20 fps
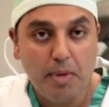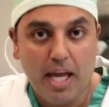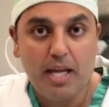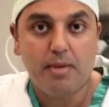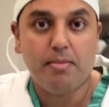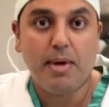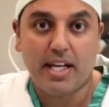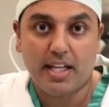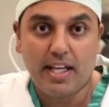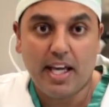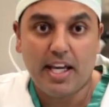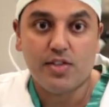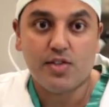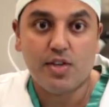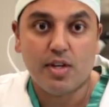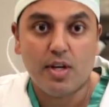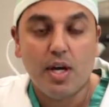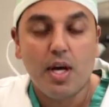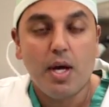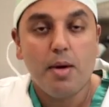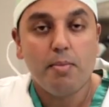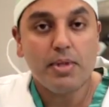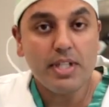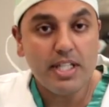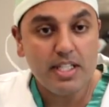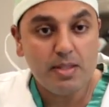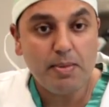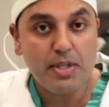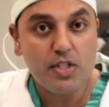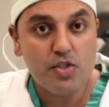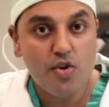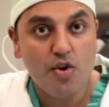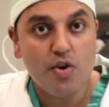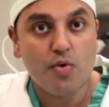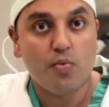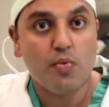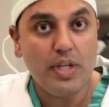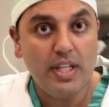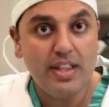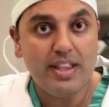pain medication. Please be sure
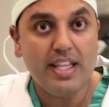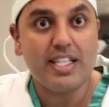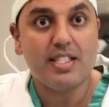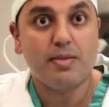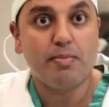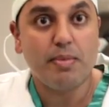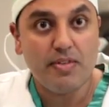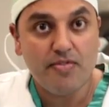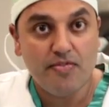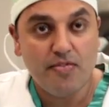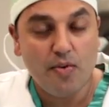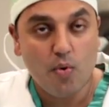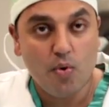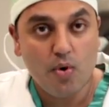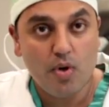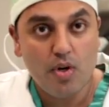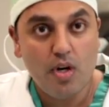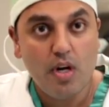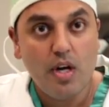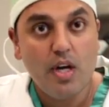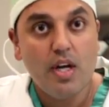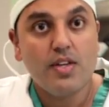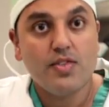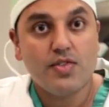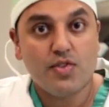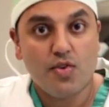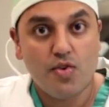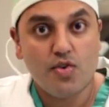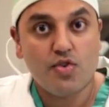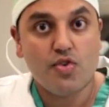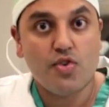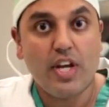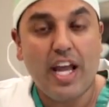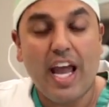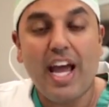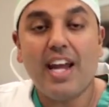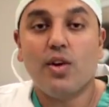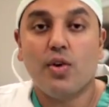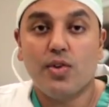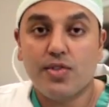to read these before
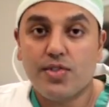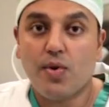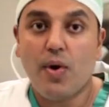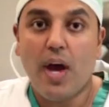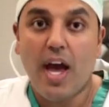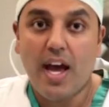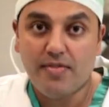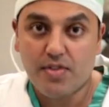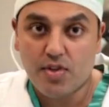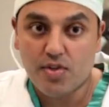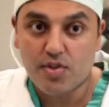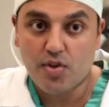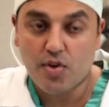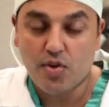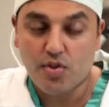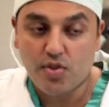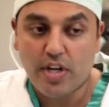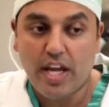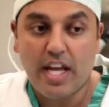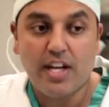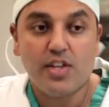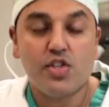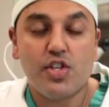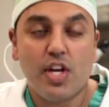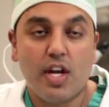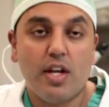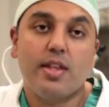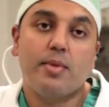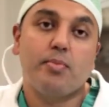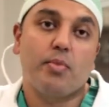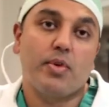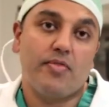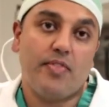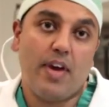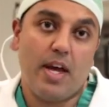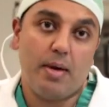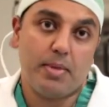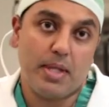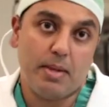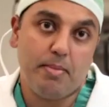surgery and also after surgery and share them with
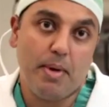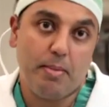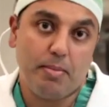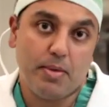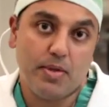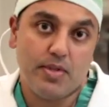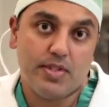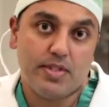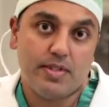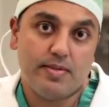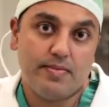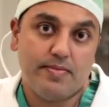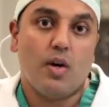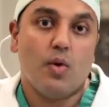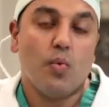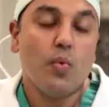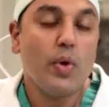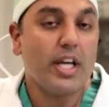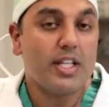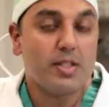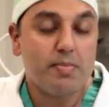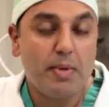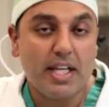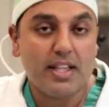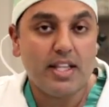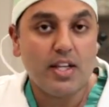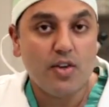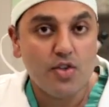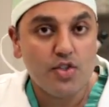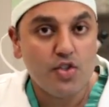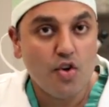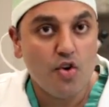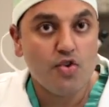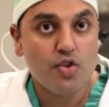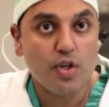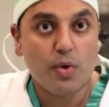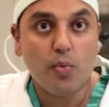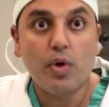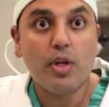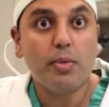family members. We expect that your
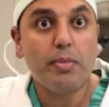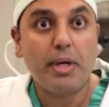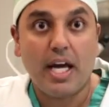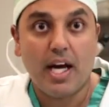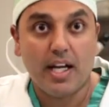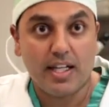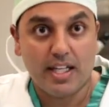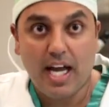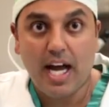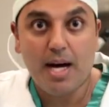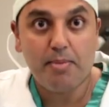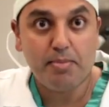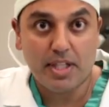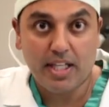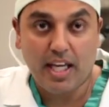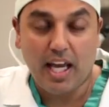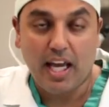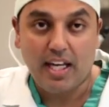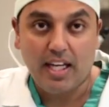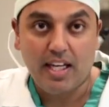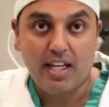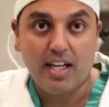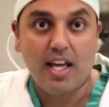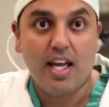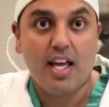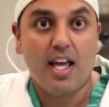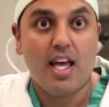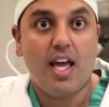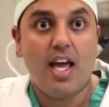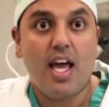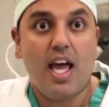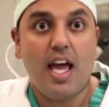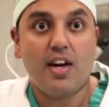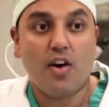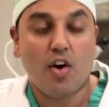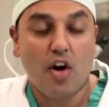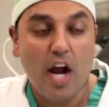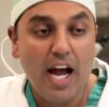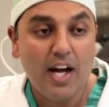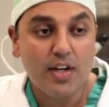surgery will be uncomplicated,
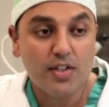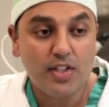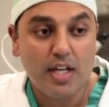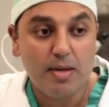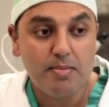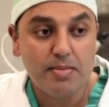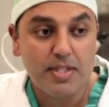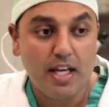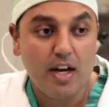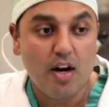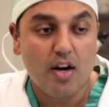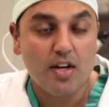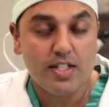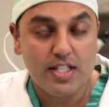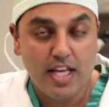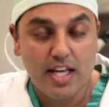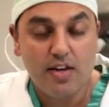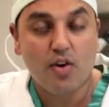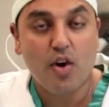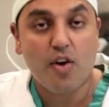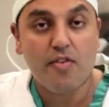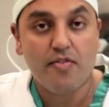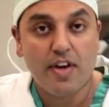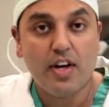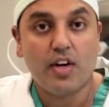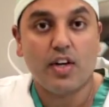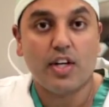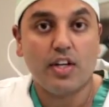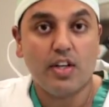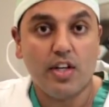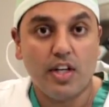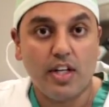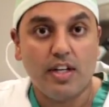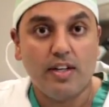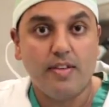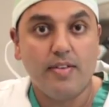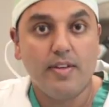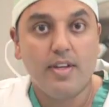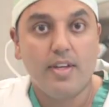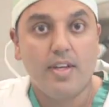and our outcomes at our center are very
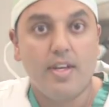good.